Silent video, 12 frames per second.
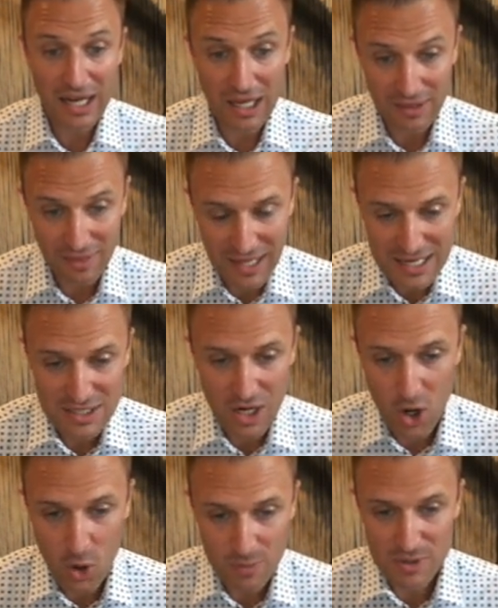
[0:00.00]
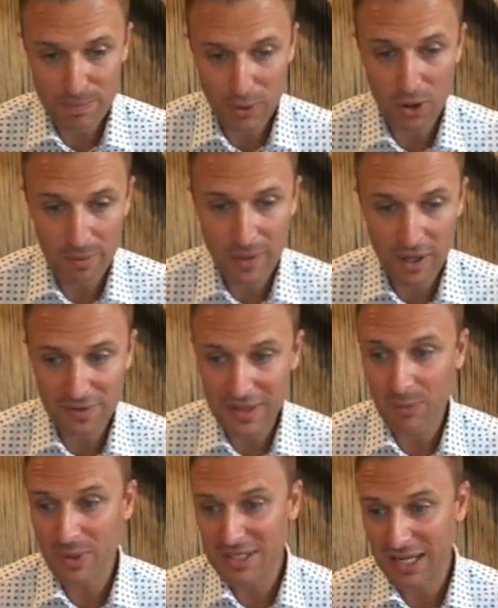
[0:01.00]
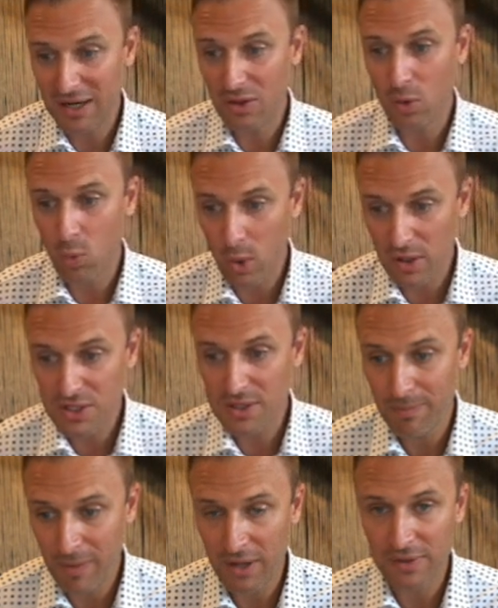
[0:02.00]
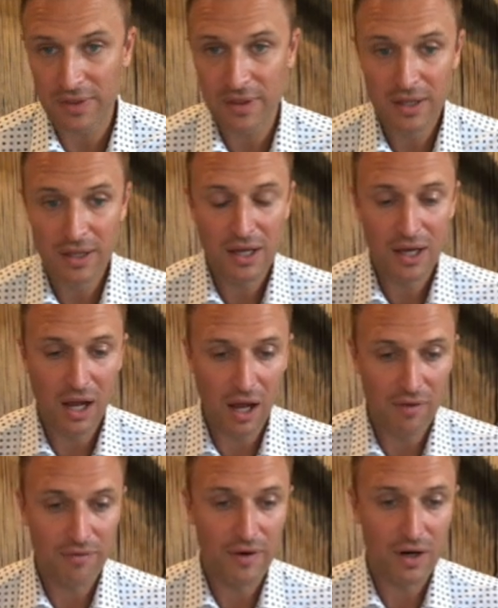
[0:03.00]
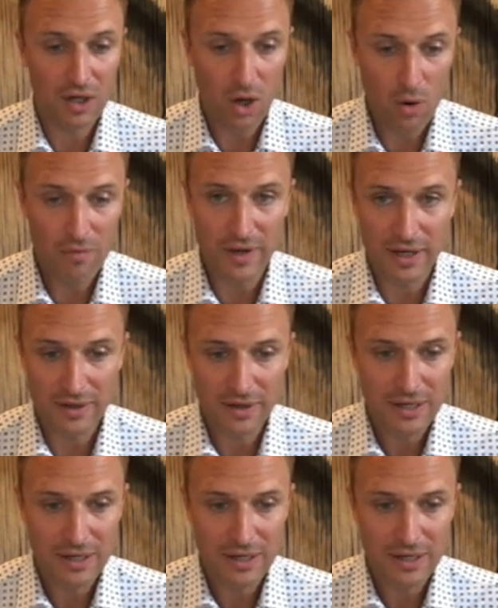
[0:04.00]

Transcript: less homes per month than we did in the worst month of COVID.